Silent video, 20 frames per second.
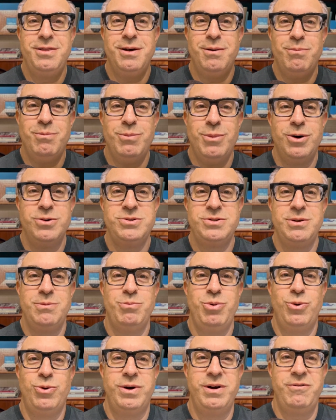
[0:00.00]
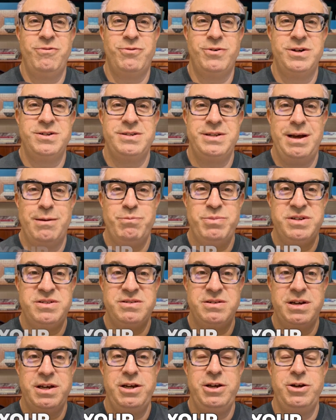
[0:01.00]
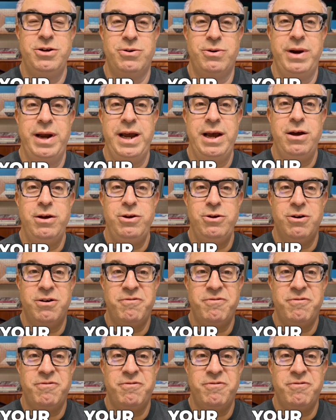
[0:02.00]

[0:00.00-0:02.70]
the most important first step is securing your